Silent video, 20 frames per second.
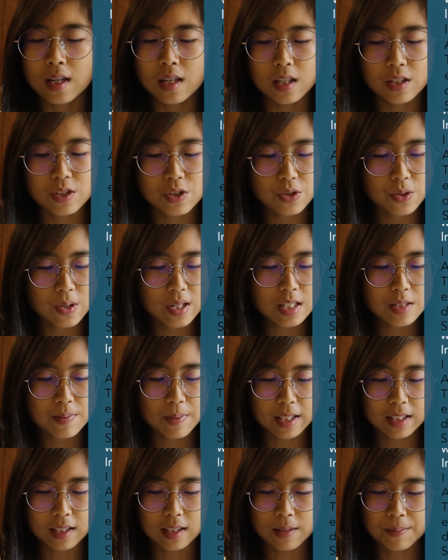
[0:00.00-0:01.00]
Intrigued
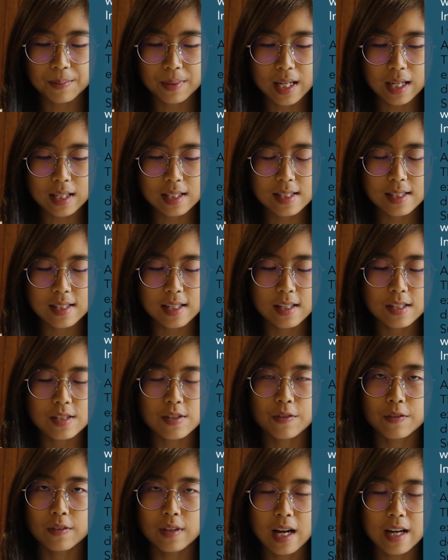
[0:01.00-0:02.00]
by the complexities
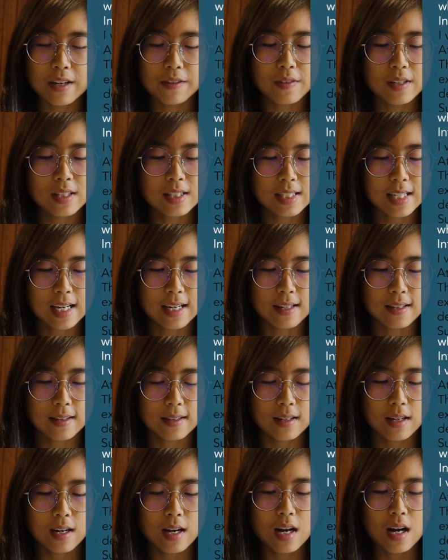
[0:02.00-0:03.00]
of life and death,
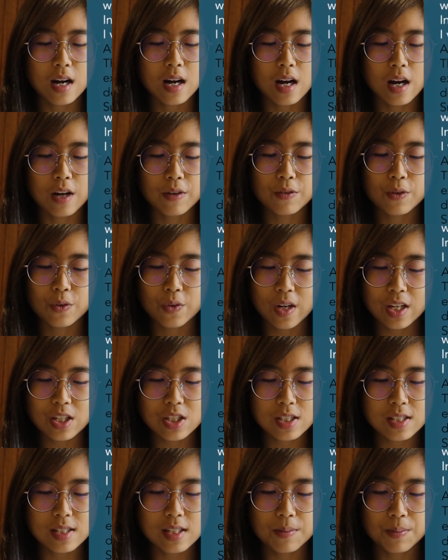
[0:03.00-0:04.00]
I
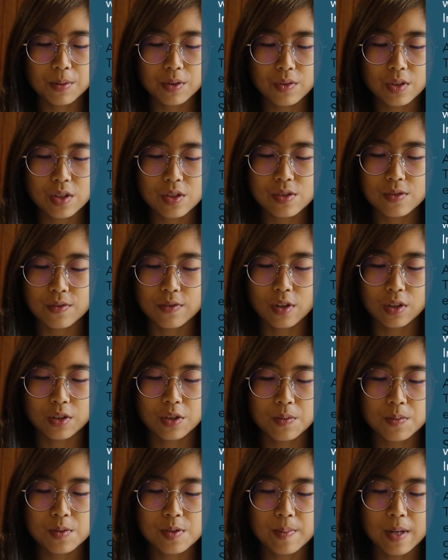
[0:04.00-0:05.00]
voraciously perused
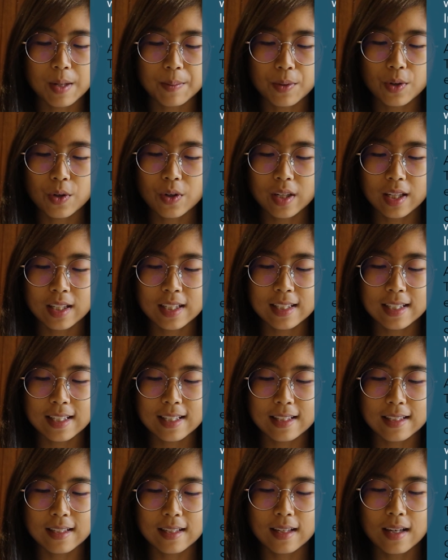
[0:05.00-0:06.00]
volumes by Paul
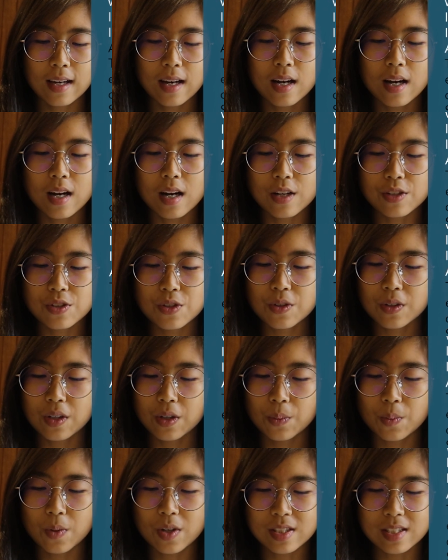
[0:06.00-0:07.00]
Kalanithi,
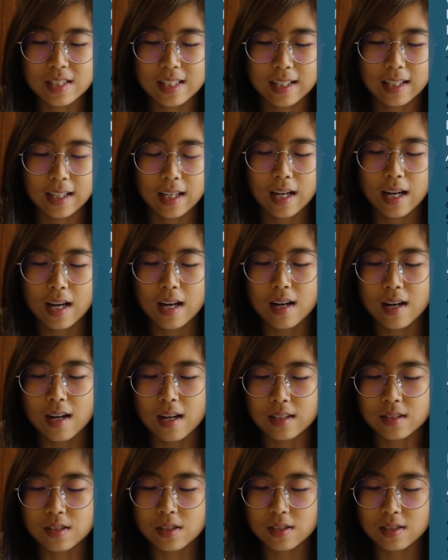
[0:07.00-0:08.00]
Atuga Wande,
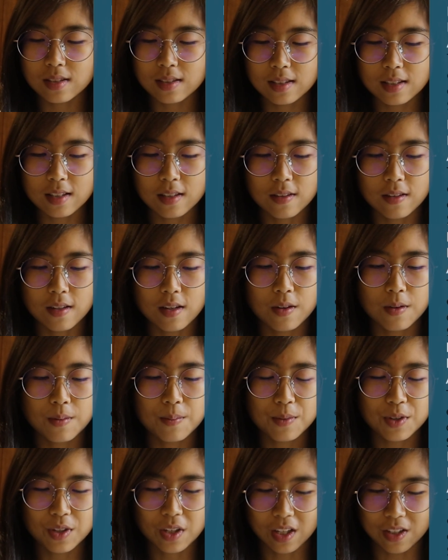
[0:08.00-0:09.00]
and Siddhartha
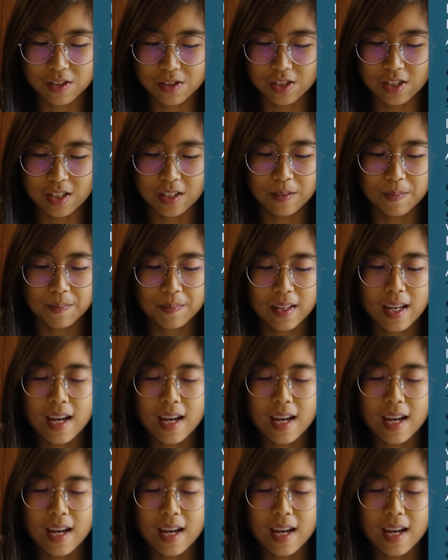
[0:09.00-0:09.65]
Mukherjee.